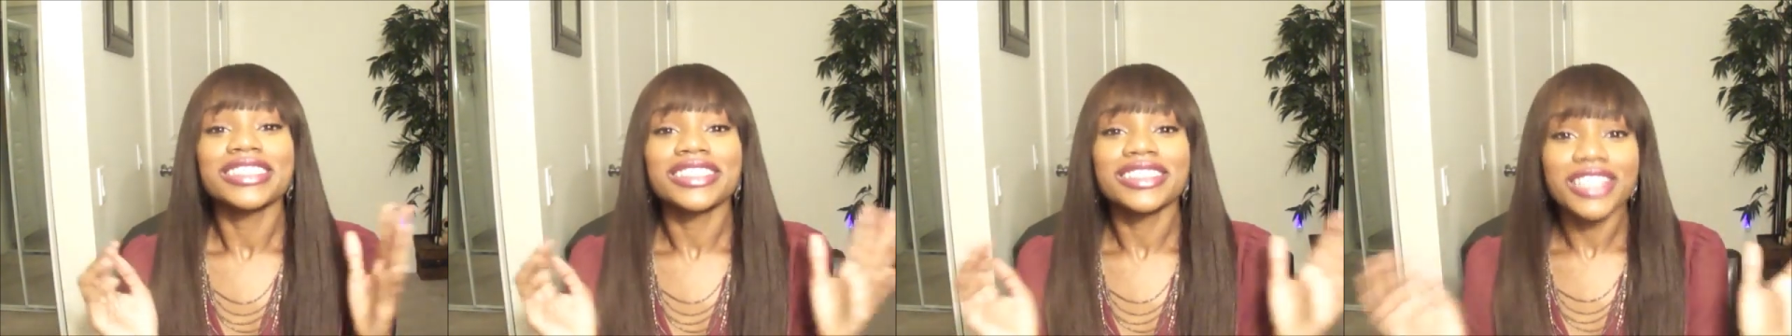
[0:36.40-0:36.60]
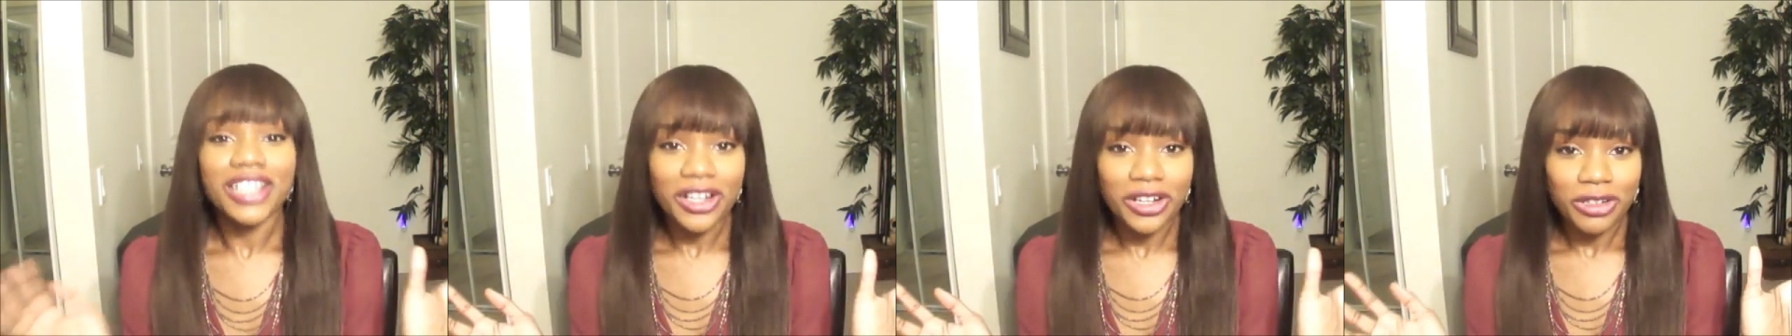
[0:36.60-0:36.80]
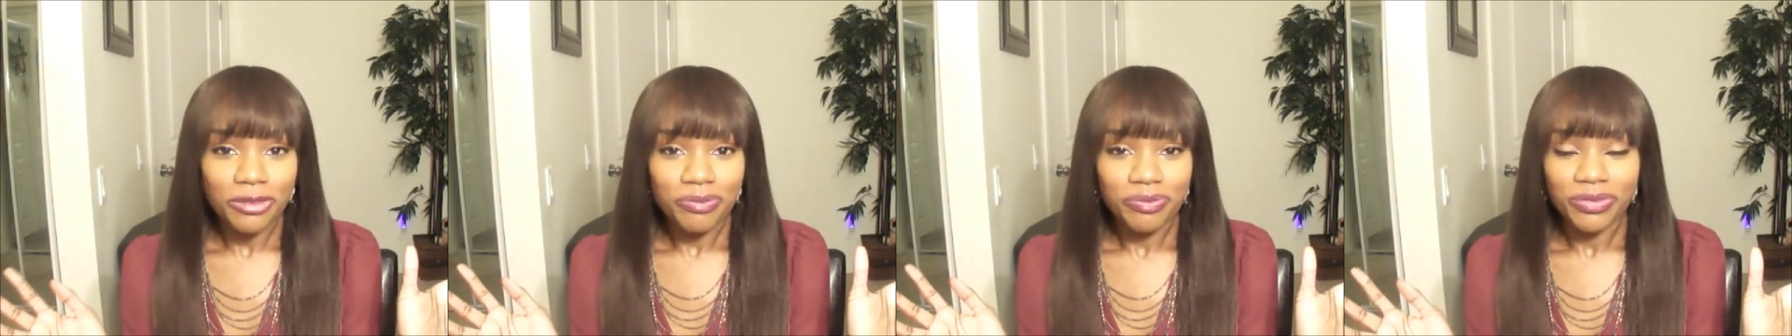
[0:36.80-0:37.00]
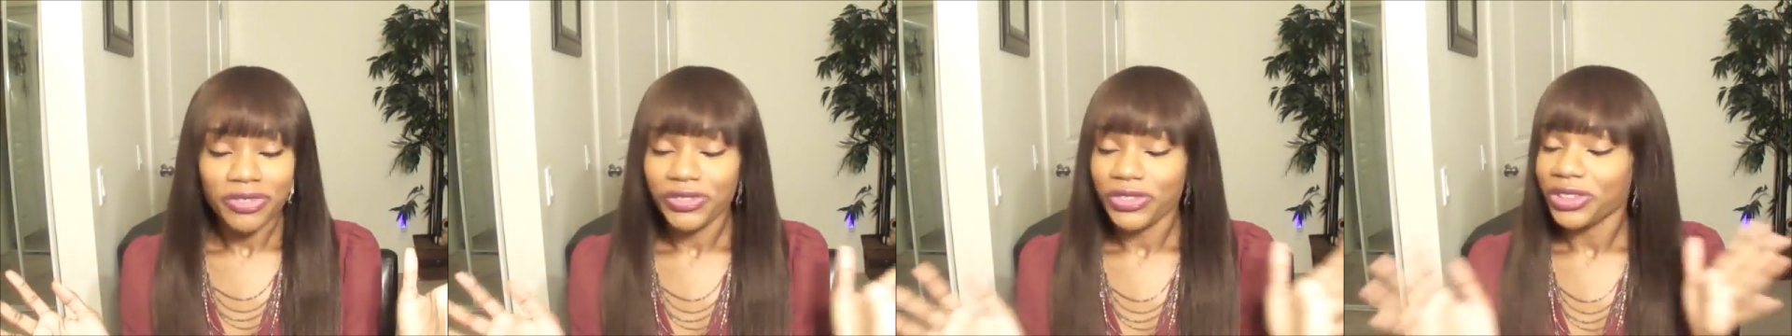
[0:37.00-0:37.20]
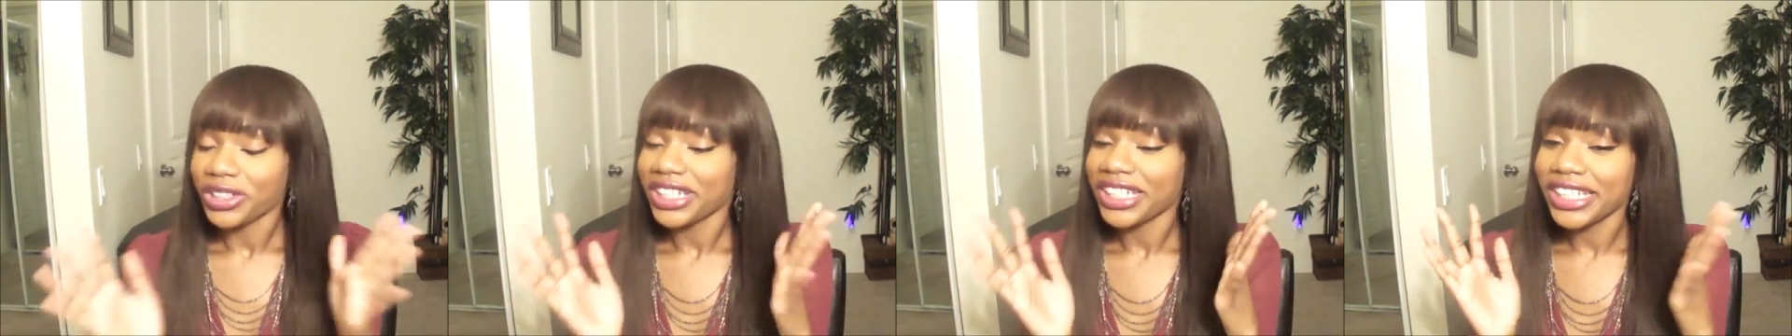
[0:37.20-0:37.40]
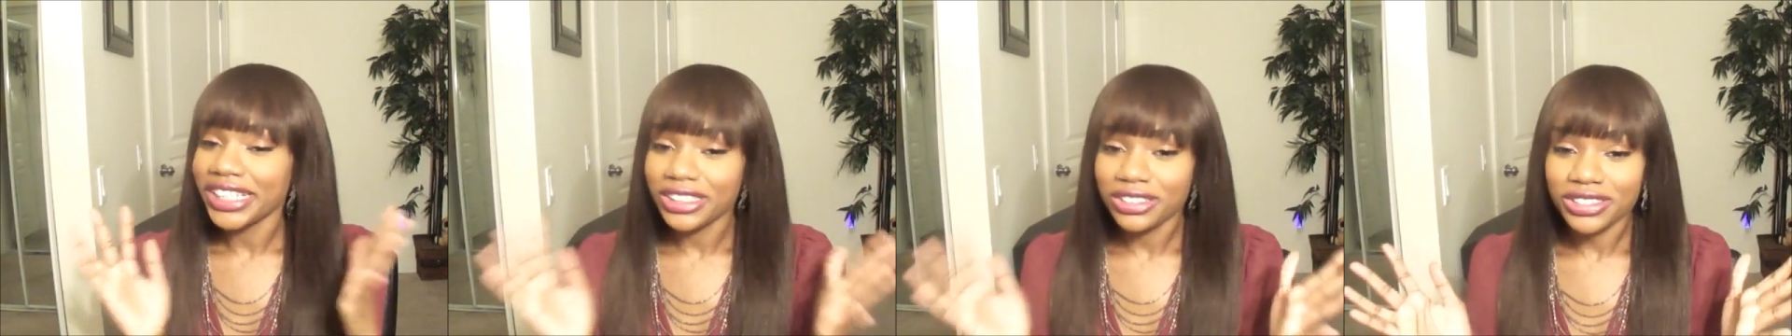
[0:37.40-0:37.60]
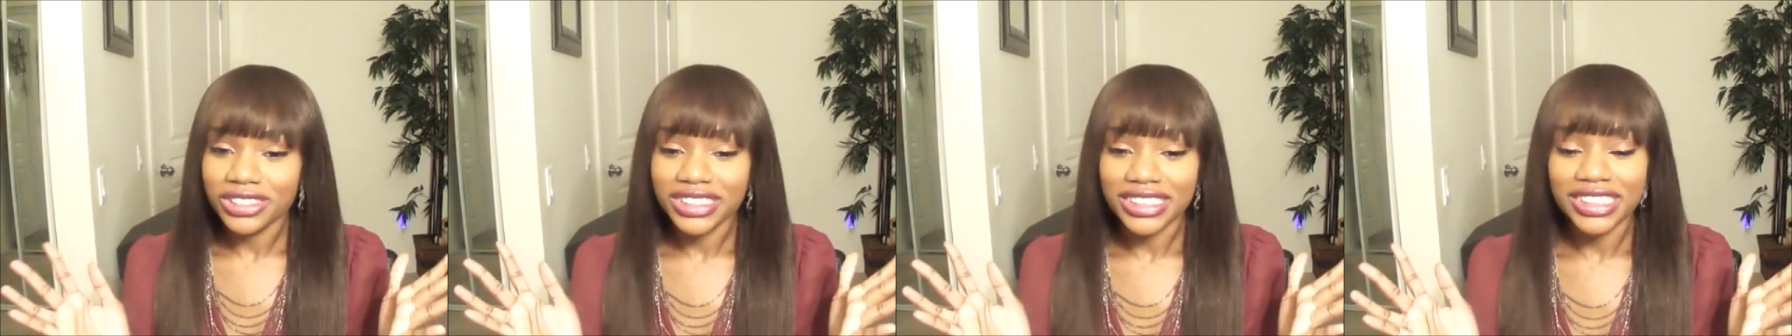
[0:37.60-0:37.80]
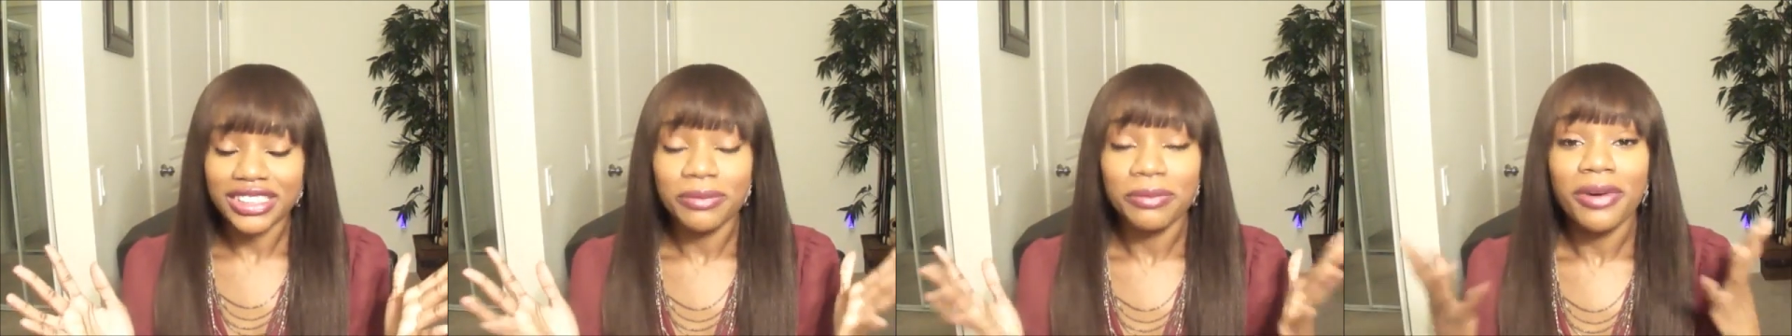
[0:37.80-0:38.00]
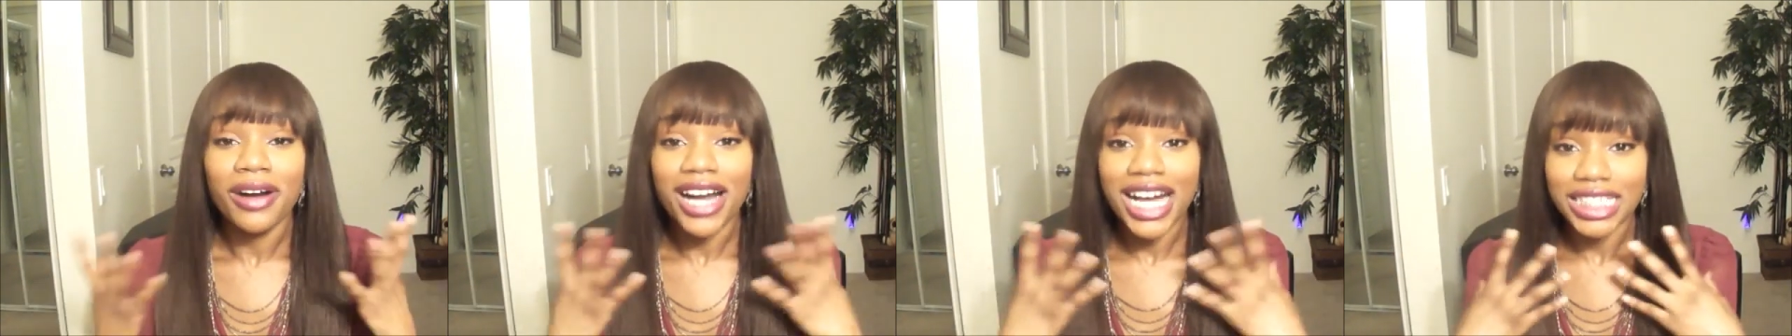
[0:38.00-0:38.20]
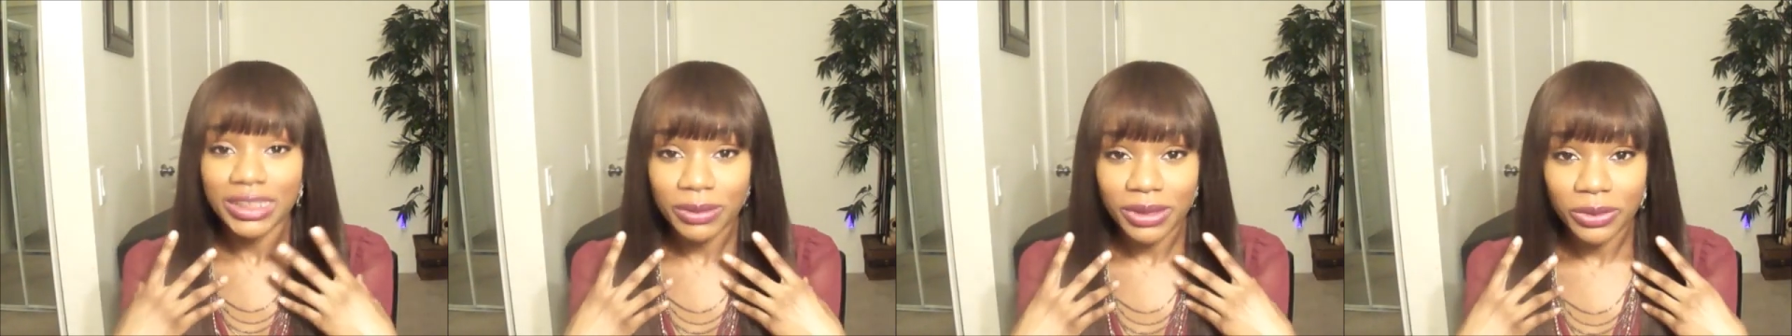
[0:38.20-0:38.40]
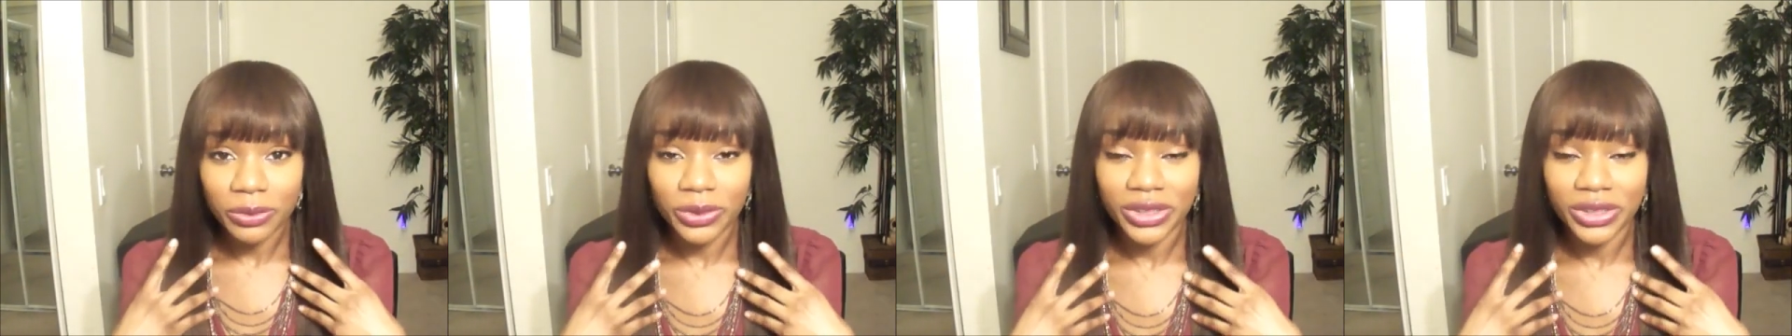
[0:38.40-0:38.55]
So, if you're interested in possibly